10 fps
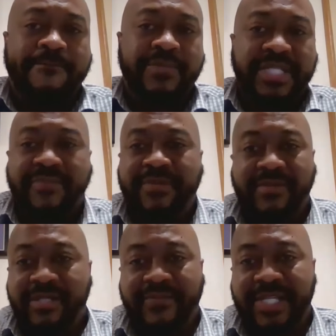Some
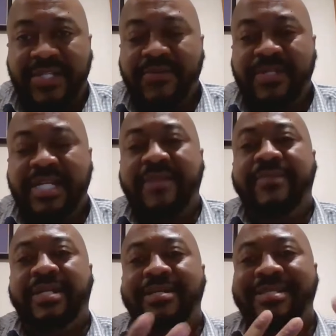people commit suicide
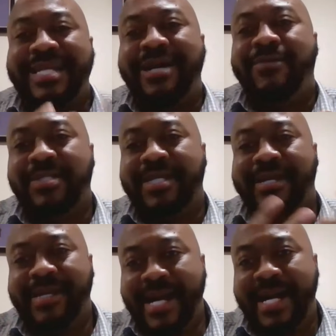because that was their
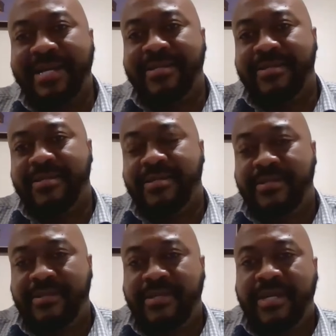god.
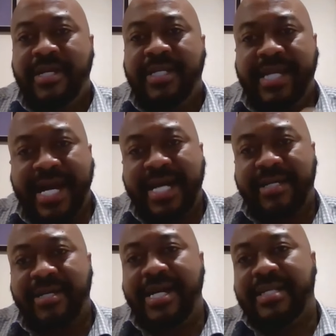They
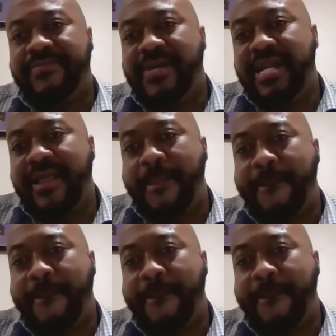idolize money.